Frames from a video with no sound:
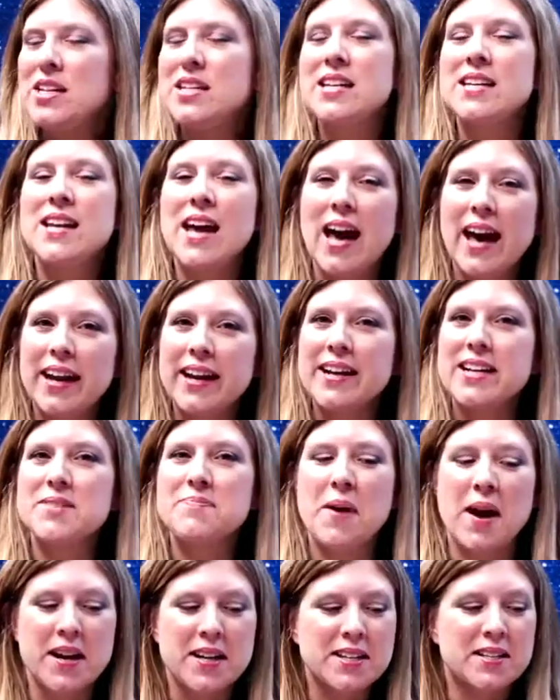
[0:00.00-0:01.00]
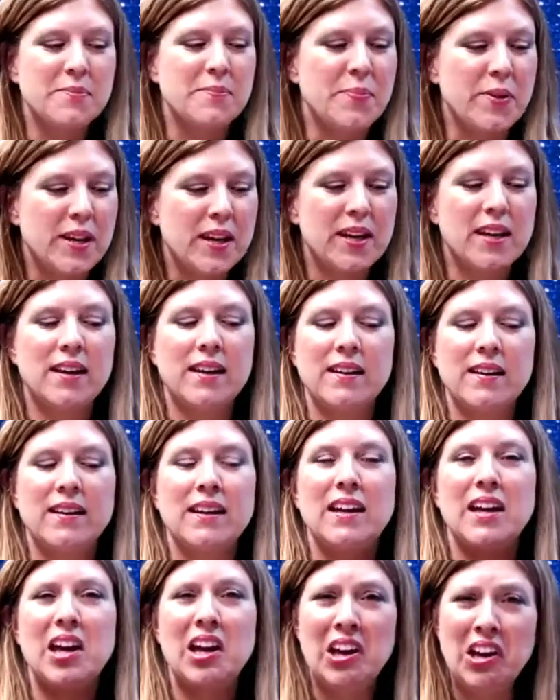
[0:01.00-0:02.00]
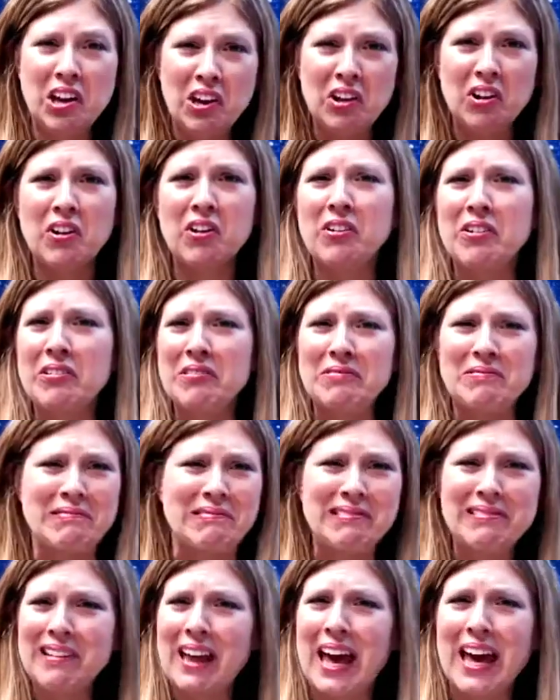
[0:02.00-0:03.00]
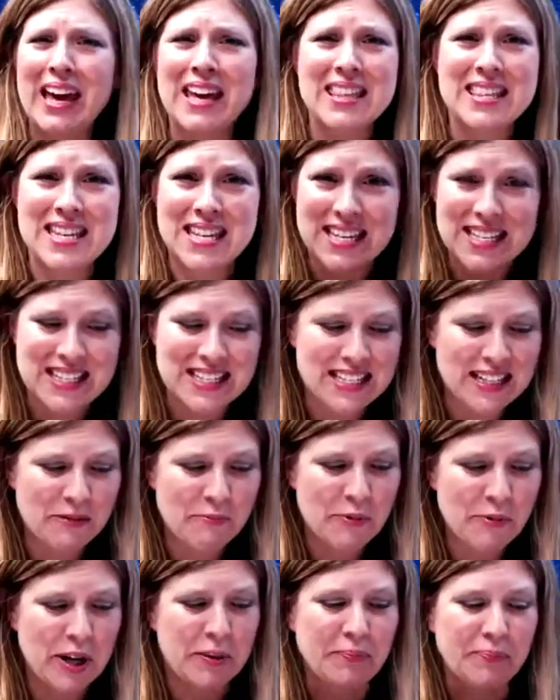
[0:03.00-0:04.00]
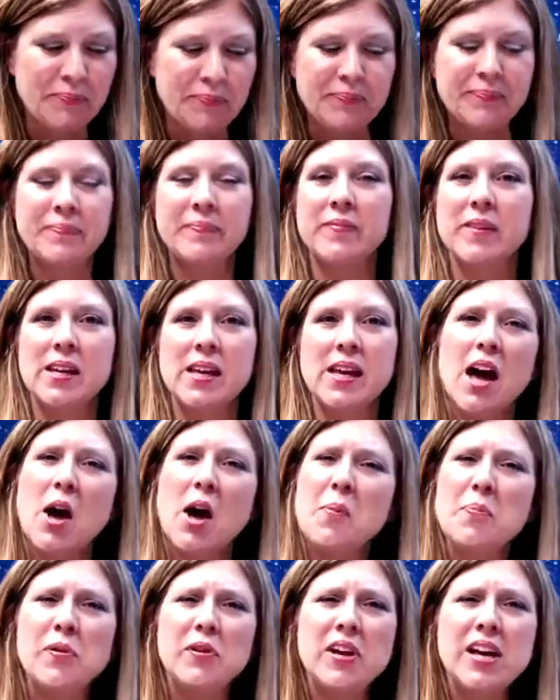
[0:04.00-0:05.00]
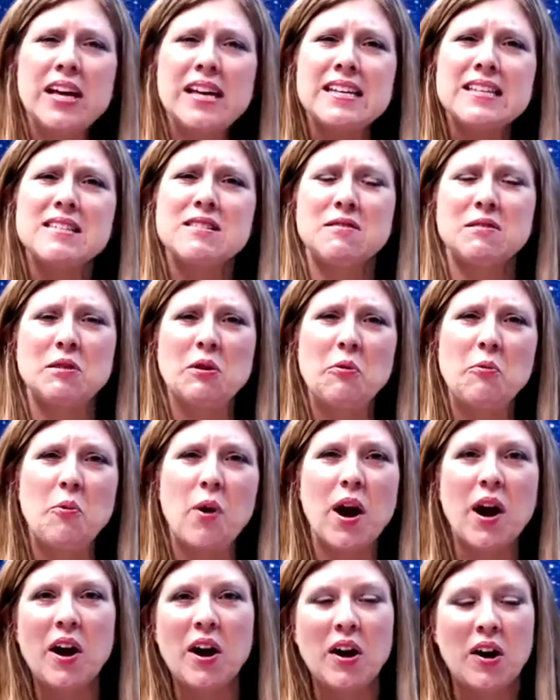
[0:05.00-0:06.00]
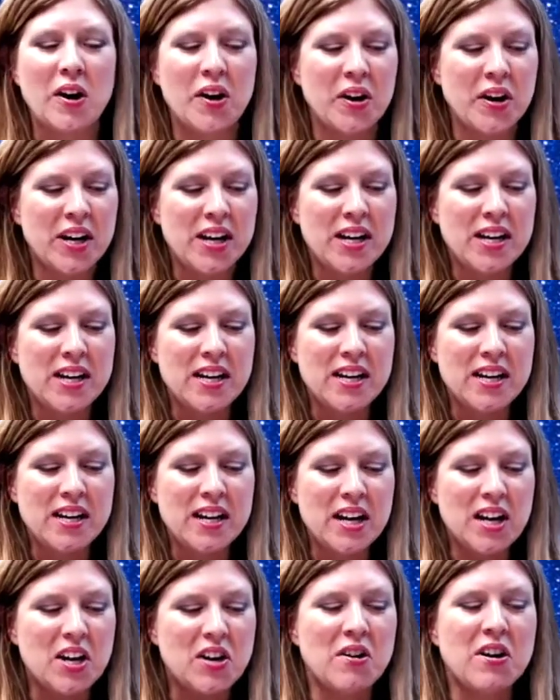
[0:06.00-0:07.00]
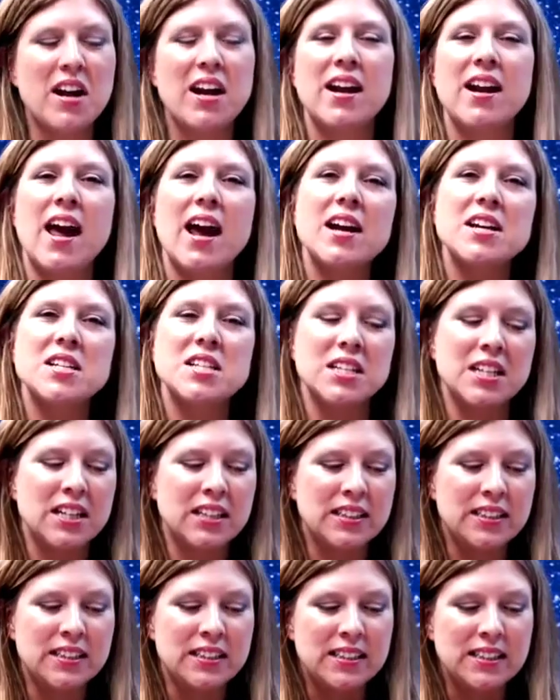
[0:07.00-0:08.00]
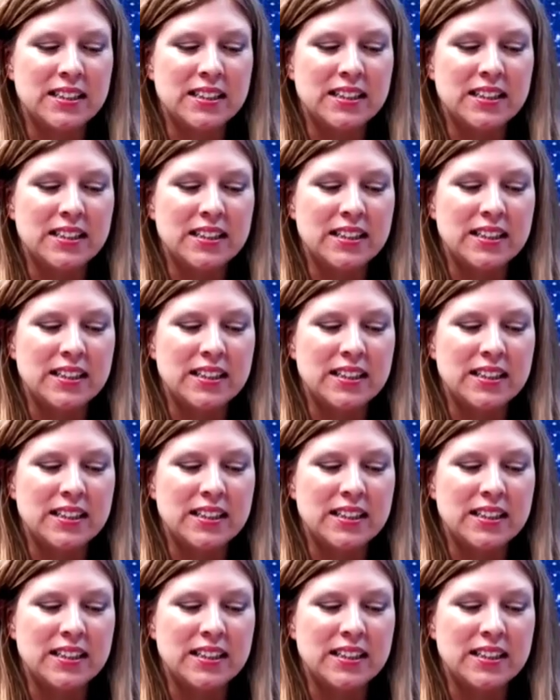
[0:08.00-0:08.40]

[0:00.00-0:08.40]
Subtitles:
We did not expect to be here like this, did we? A place where interconnection